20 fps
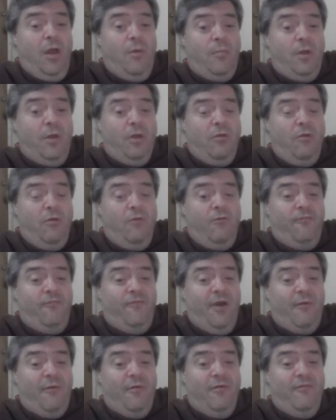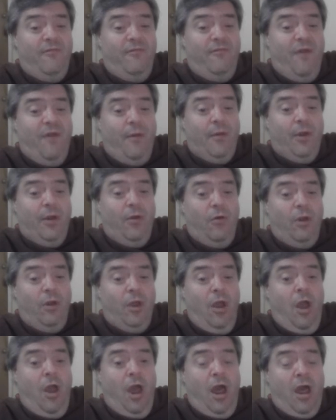But it's all very, very annoying.